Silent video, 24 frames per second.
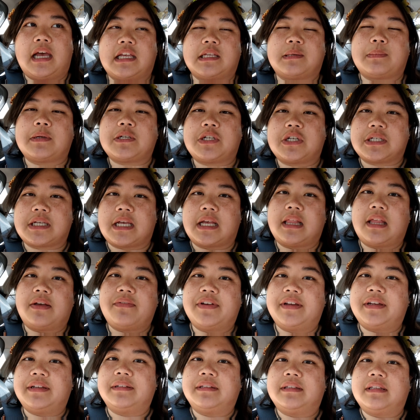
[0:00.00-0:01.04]
as much as I
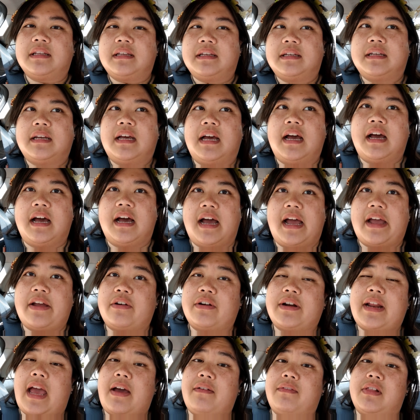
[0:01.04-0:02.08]
love it, I
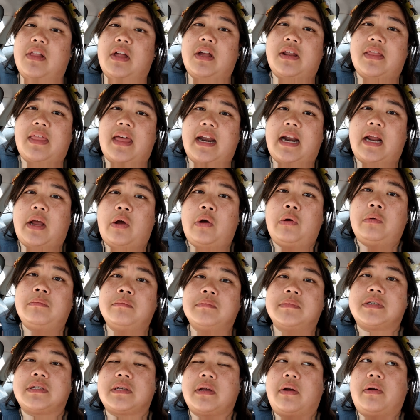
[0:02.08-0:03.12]
already have a lot of that at
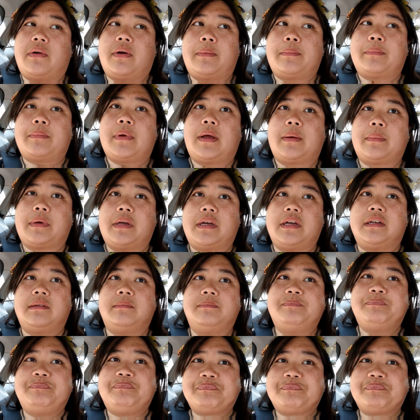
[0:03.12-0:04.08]
home, so I'm good.